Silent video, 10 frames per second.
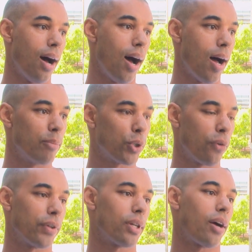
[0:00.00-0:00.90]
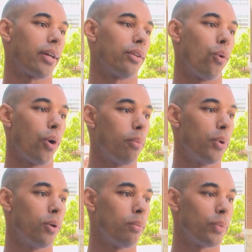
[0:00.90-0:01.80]
So if you're talking the oil
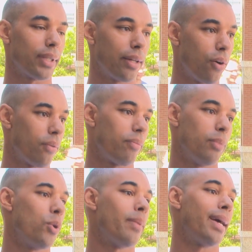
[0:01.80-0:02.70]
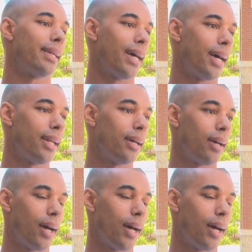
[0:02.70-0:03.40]
boom, we say, no, the boom ain't dead,